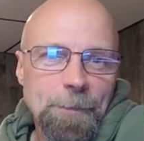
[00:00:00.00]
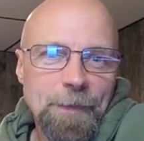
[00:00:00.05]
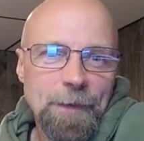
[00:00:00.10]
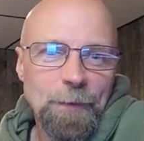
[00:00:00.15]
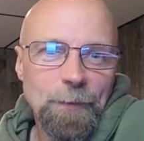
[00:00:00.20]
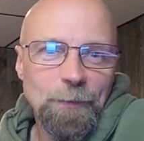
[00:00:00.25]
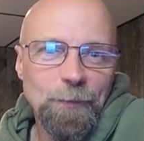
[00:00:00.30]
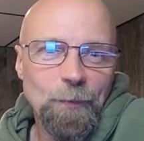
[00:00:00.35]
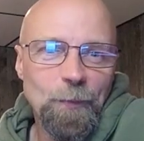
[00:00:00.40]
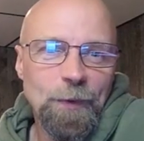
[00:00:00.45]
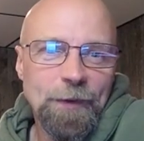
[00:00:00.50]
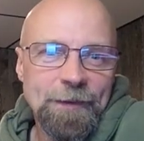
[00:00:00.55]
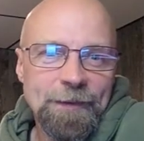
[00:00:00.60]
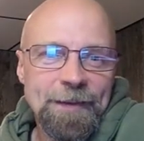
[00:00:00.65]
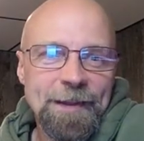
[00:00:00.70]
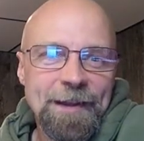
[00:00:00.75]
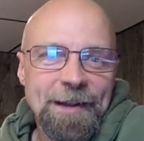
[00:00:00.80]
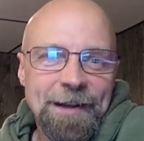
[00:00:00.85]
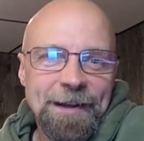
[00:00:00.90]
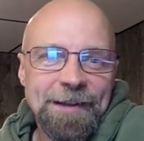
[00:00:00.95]
There was one
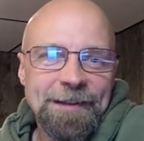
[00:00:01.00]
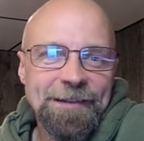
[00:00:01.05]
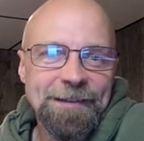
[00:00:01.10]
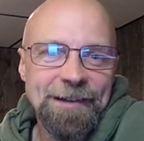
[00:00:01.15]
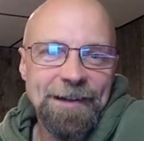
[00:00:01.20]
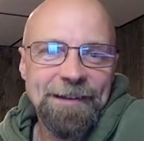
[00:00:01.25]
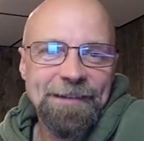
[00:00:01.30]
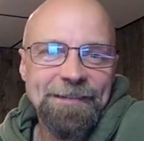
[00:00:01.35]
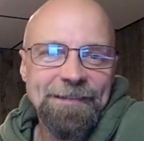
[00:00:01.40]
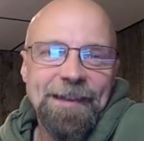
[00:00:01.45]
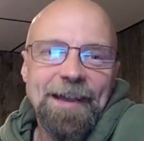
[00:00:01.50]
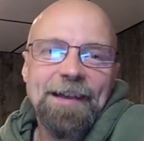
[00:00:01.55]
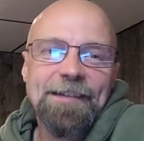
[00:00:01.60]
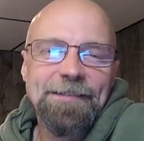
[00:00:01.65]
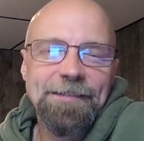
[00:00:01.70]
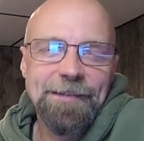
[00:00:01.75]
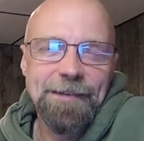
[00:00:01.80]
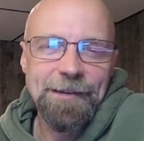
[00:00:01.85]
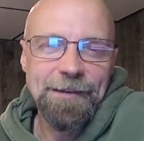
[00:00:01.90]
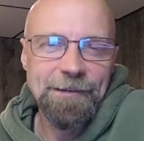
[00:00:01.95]
day I
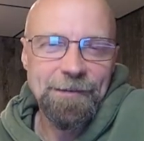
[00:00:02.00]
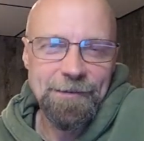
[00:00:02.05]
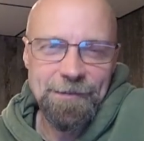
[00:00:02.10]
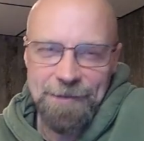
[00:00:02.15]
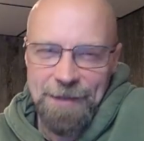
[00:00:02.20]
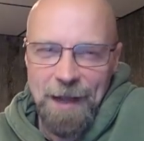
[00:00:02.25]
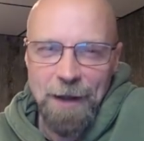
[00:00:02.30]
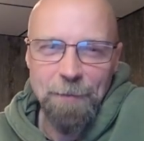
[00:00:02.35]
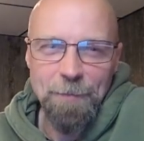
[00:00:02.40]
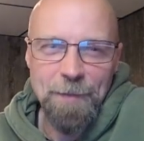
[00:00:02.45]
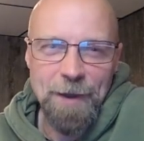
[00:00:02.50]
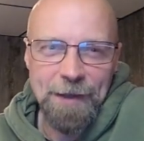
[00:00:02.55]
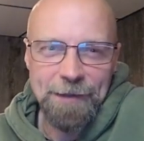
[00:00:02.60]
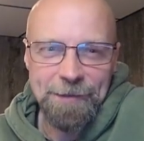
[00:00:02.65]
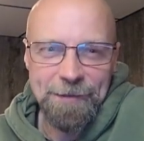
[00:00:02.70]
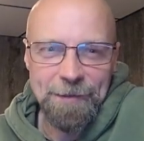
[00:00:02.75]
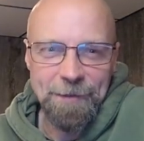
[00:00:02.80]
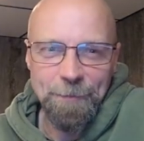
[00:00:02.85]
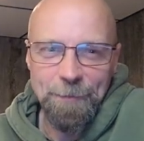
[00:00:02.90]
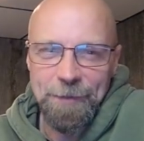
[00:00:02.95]
tested it. How
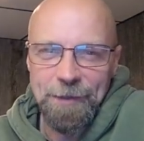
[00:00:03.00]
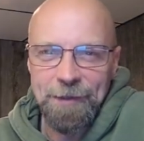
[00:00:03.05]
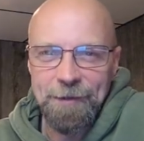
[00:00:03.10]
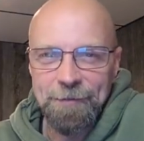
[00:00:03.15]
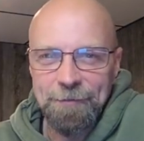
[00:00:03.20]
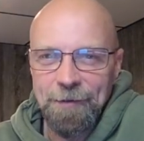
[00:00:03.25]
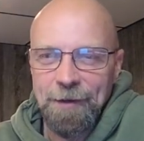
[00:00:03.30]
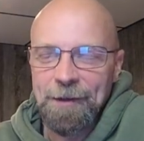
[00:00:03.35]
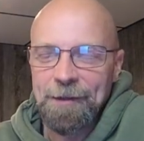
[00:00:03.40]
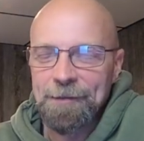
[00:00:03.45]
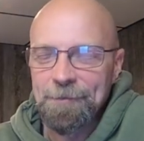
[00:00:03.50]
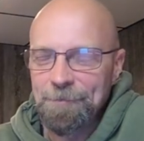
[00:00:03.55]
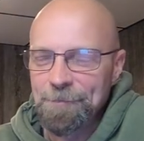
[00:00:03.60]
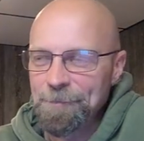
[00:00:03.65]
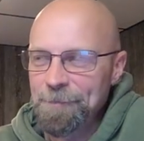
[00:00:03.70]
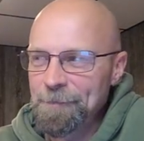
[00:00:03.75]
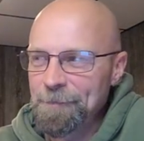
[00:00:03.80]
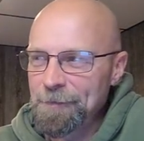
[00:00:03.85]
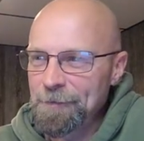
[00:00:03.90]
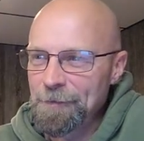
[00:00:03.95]
bad could it be, right?
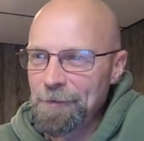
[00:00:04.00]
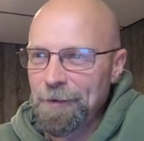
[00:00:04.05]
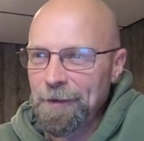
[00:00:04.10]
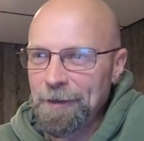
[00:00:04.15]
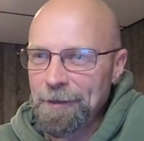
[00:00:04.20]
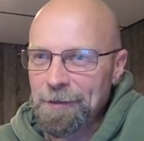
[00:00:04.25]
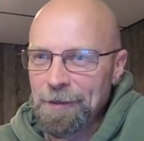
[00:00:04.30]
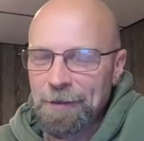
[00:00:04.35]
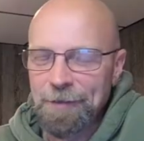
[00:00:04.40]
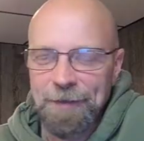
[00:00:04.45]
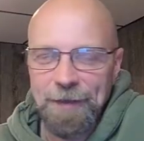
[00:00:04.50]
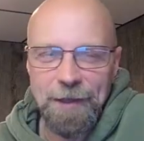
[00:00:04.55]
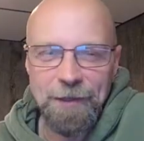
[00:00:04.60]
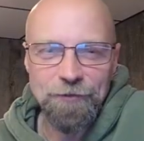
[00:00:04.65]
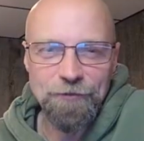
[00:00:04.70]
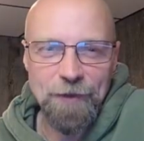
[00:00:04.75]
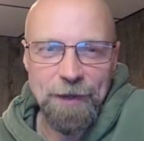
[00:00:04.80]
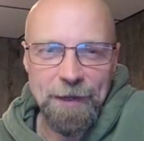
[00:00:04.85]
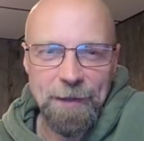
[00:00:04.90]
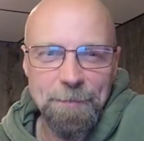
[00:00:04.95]
So I think I
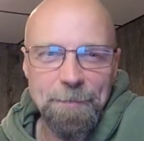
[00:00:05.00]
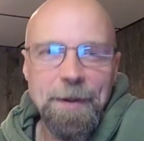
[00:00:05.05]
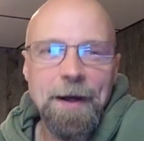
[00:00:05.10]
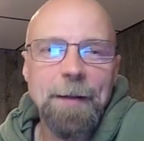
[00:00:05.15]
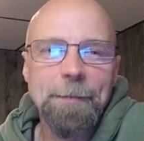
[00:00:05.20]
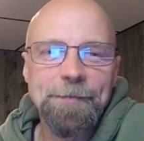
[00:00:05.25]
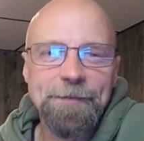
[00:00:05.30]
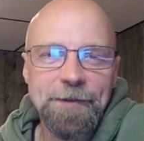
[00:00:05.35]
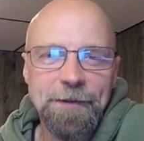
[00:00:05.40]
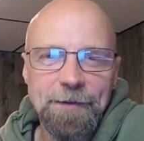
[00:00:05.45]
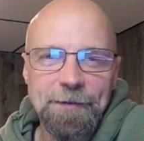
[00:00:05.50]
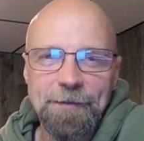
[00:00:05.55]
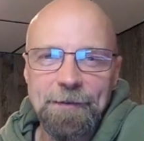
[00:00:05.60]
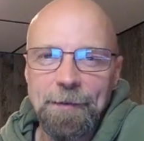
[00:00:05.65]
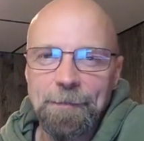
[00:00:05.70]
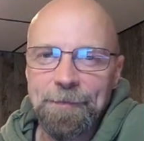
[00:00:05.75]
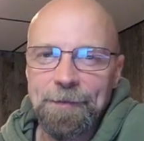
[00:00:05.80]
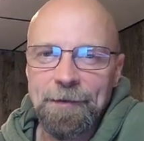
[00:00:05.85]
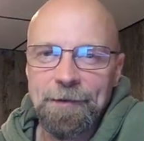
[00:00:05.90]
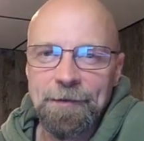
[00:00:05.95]
drank a Pepsi or
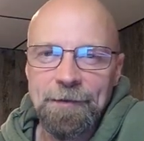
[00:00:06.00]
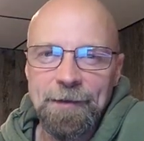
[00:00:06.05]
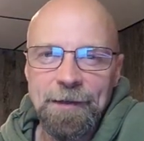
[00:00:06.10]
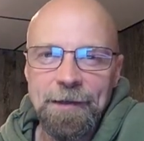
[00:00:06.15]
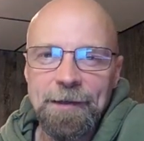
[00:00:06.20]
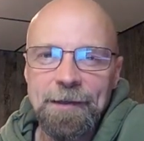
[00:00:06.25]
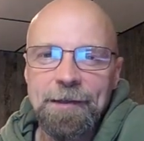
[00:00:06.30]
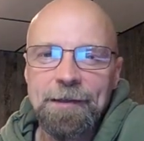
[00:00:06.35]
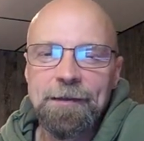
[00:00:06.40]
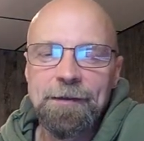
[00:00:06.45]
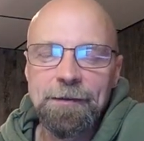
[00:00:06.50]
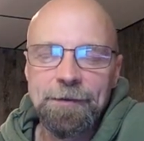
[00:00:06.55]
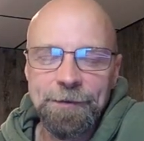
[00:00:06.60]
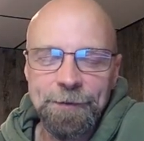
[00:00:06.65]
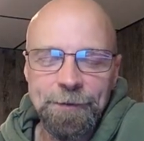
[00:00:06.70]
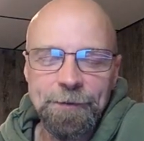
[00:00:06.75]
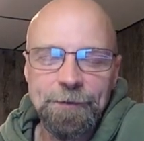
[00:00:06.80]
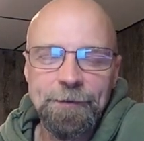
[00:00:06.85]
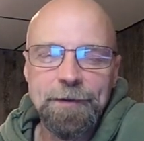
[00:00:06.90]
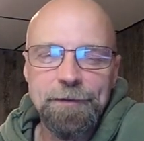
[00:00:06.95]
something, and it
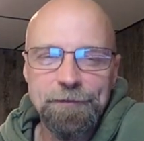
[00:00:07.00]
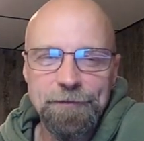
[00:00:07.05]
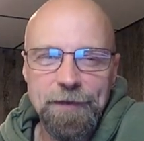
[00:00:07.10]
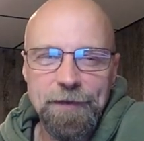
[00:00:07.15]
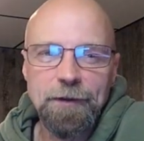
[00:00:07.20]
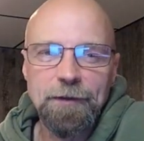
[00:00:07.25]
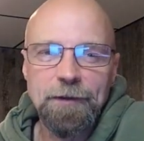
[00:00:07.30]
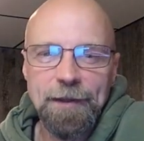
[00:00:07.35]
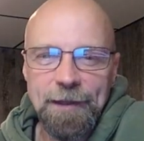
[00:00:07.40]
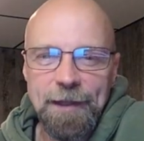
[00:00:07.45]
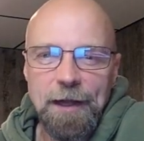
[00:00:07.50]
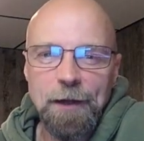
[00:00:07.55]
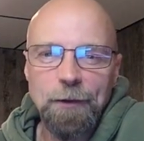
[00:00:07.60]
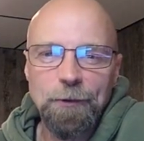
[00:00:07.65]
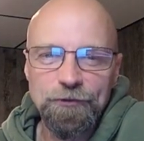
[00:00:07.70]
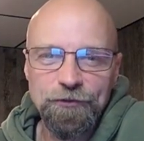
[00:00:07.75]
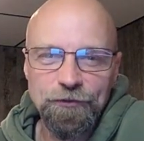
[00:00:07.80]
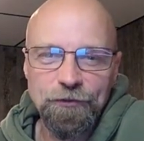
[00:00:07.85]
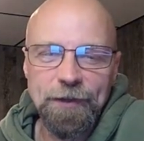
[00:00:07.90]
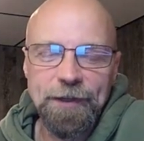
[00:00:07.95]
literally felt like I
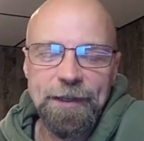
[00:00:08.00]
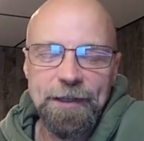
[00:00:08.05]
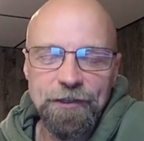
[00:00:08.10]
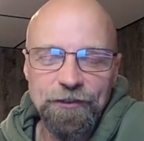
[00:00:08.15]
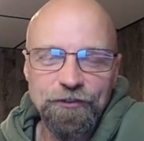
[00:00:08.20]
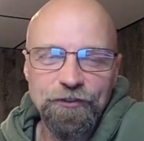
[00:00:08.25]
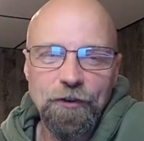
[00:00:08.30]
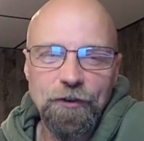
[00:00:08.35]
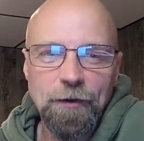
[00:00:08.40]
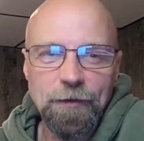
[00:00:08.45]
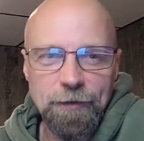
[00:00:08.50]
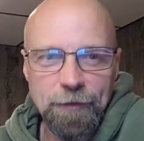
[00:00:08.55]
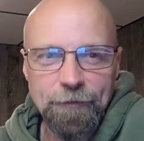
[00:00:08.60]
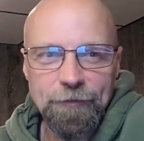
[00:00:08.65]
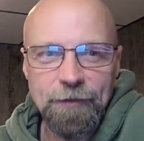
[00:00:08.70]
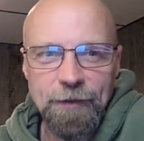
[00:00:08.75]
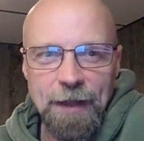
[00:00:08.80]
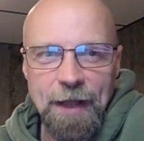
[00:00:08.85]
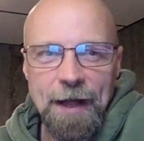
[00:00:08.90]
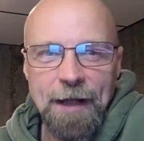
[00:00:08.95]
was drinking shards
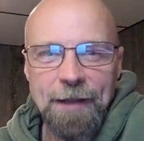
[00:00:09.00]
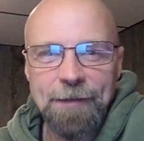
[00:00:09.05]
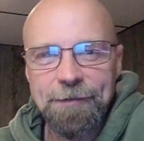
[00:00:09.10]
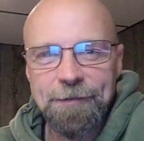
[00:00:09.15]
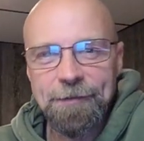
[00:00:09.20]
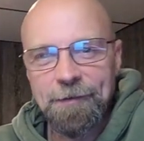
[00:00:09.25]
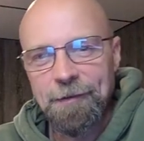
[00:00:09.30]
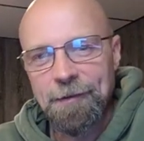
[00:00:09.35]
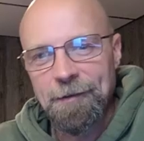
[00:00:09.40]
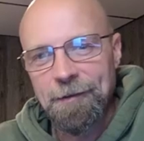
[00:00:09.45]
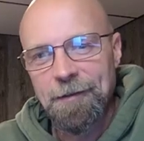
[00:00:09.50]
of glass.